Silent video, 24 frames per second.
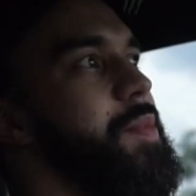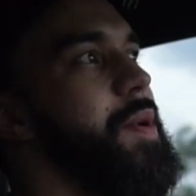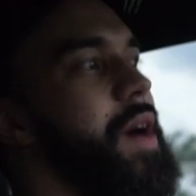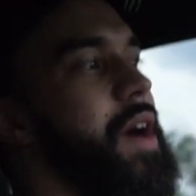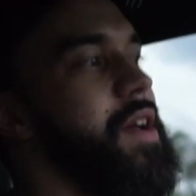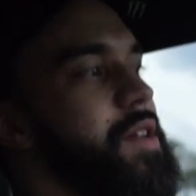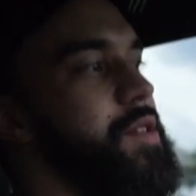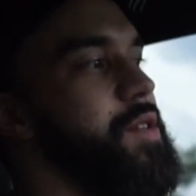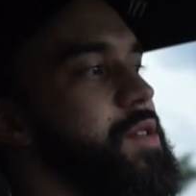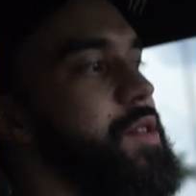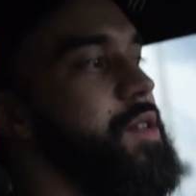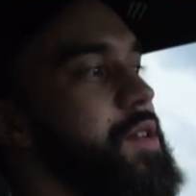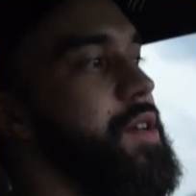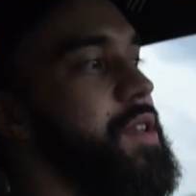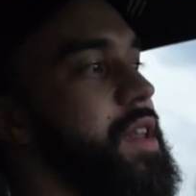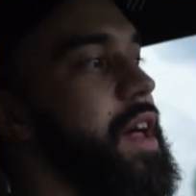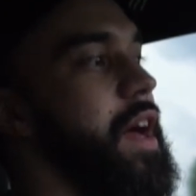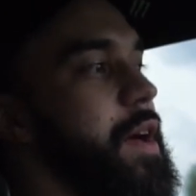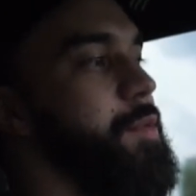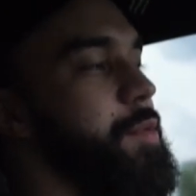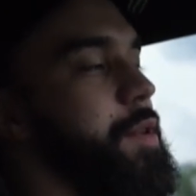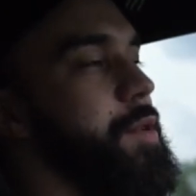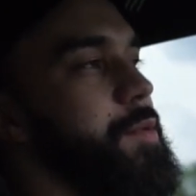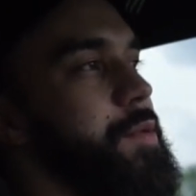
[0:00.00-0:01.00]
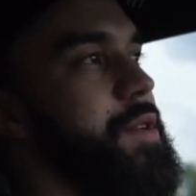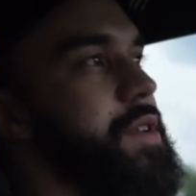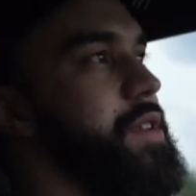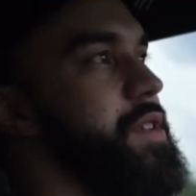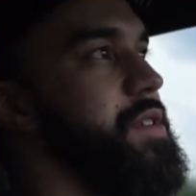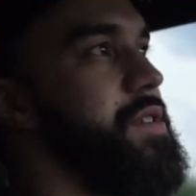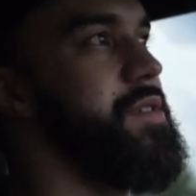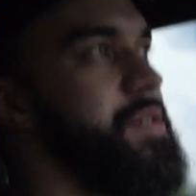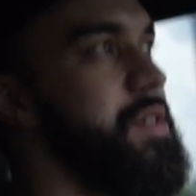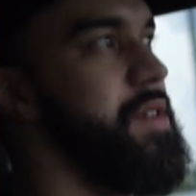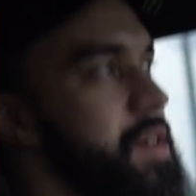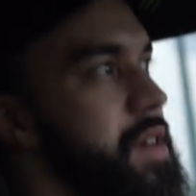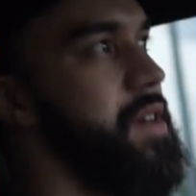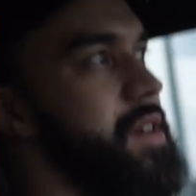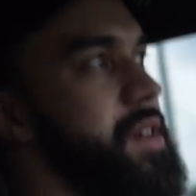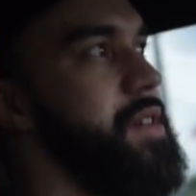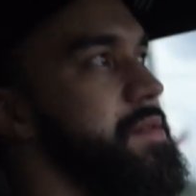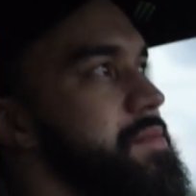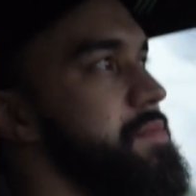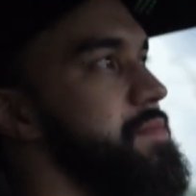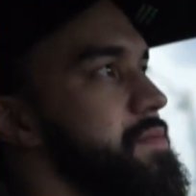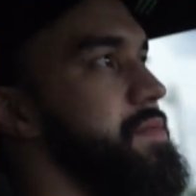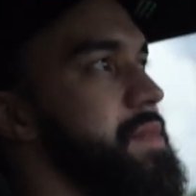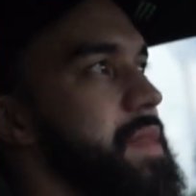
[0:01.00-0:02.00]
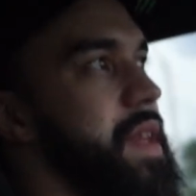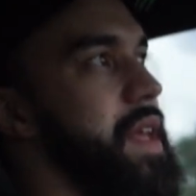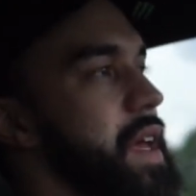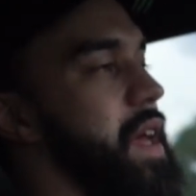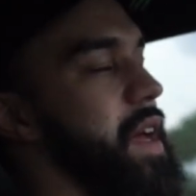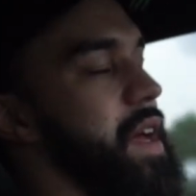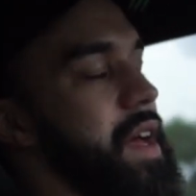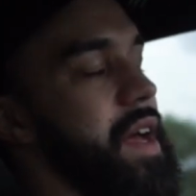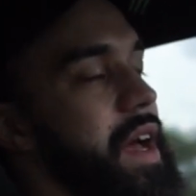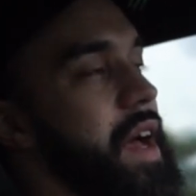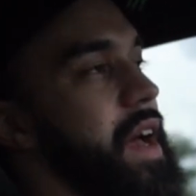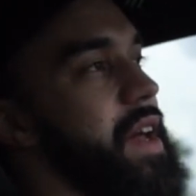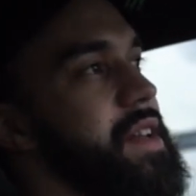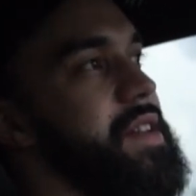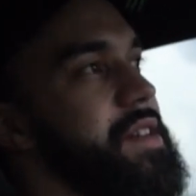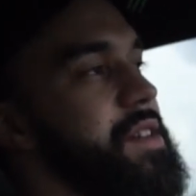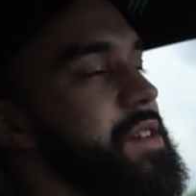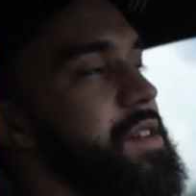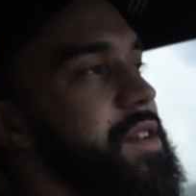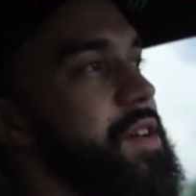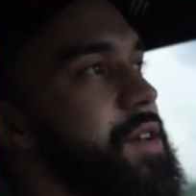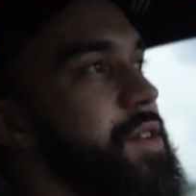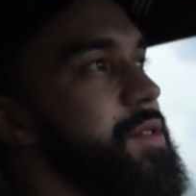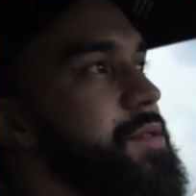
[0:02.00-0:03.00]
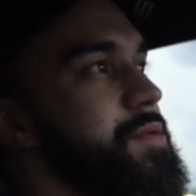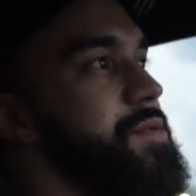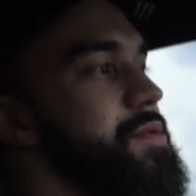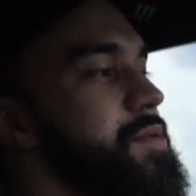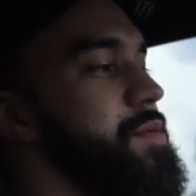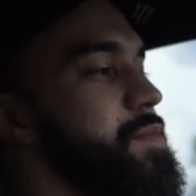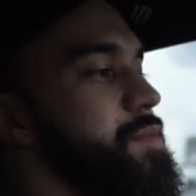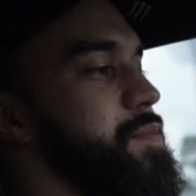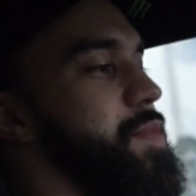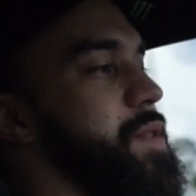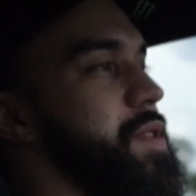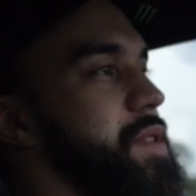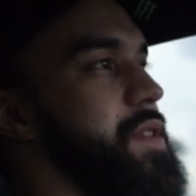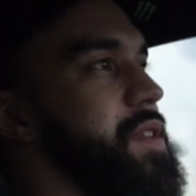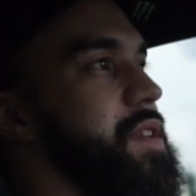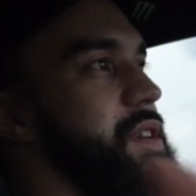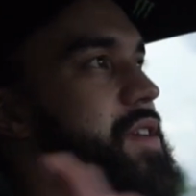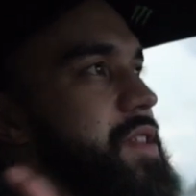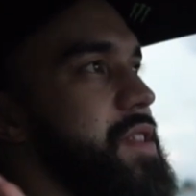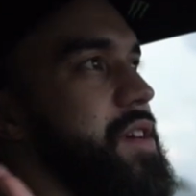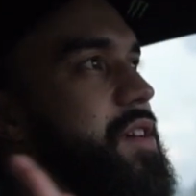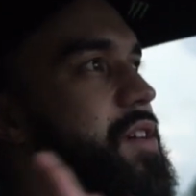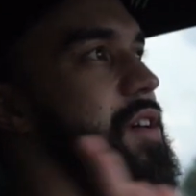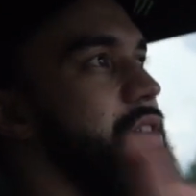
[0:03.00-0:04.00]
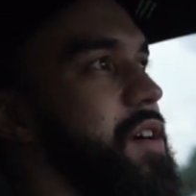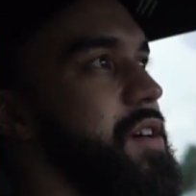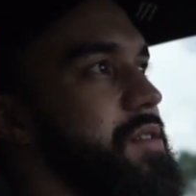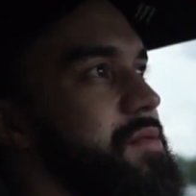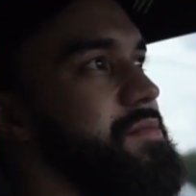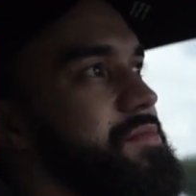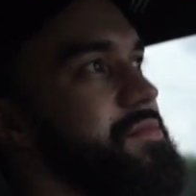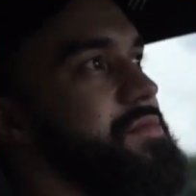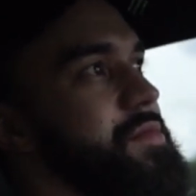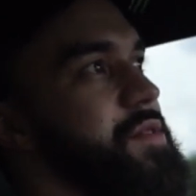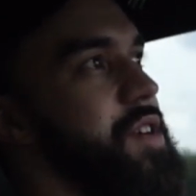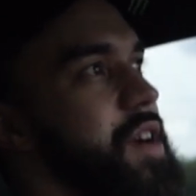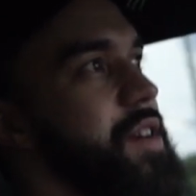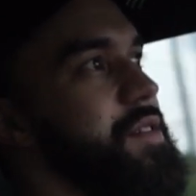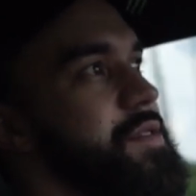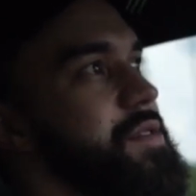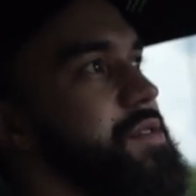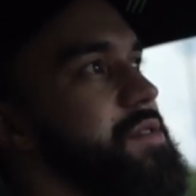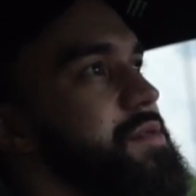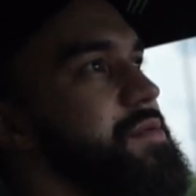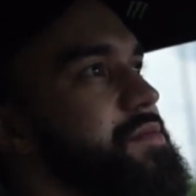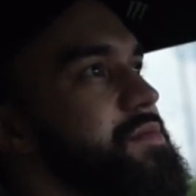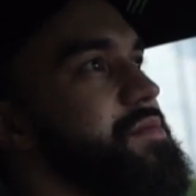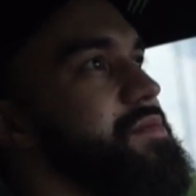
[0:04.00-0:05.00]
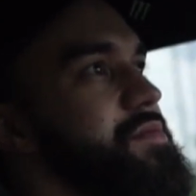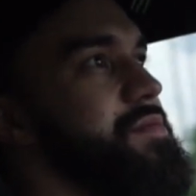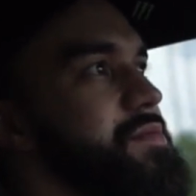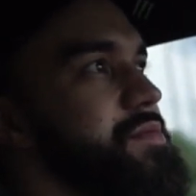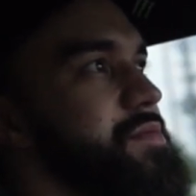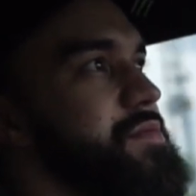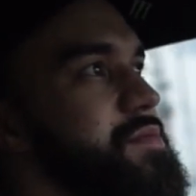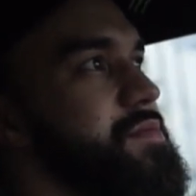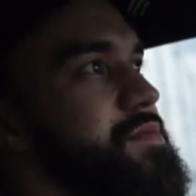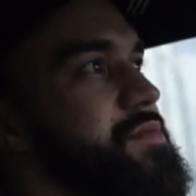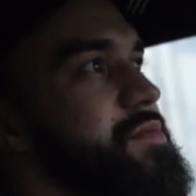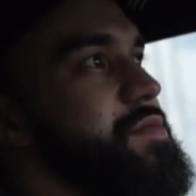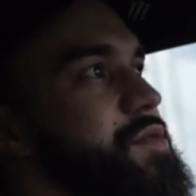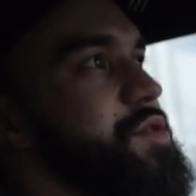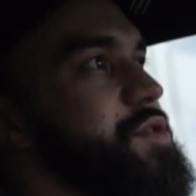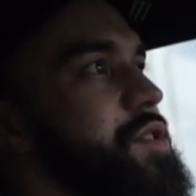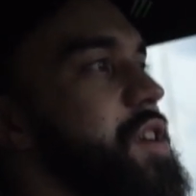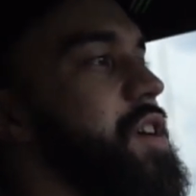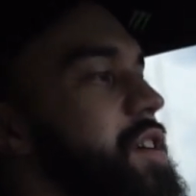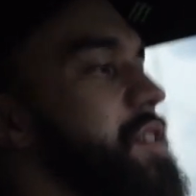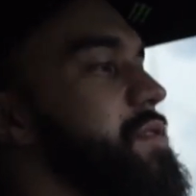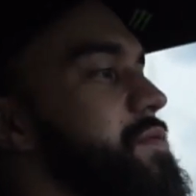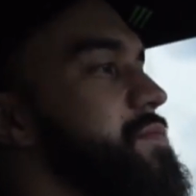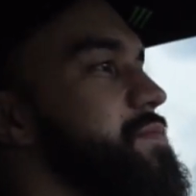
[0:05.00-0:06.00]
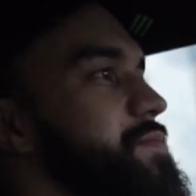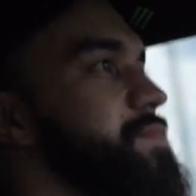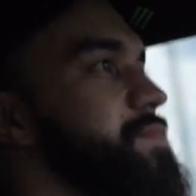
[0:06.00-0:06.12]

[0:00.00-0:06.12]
impact on your alignment, which I didn't know. But look, the car drives straight.